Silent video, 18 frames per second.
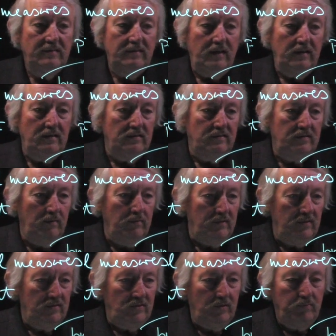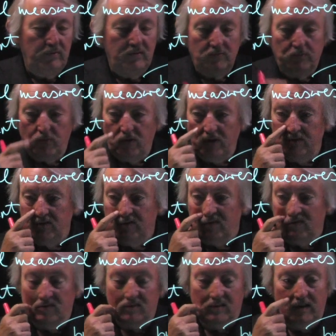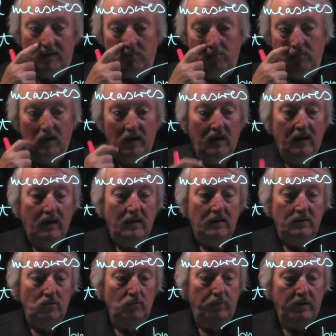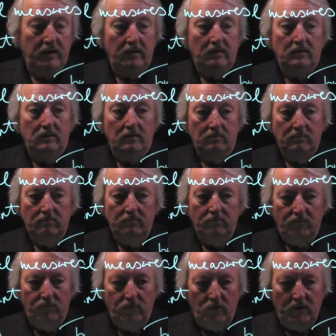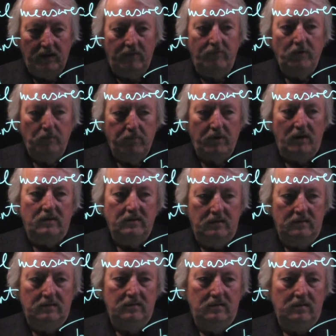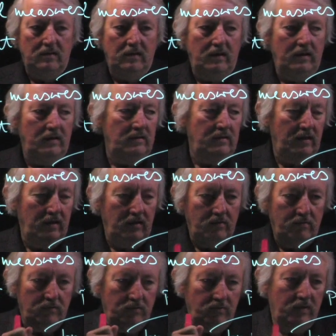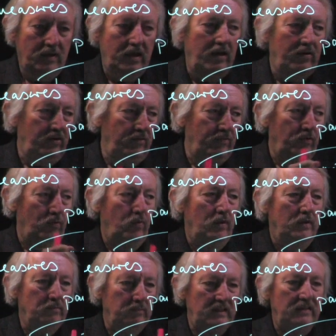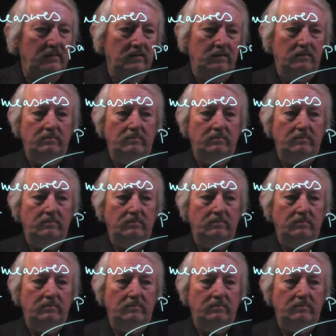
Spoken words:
say the simplest pricing scheme, you pay them for every bucket they carry for 1 meter.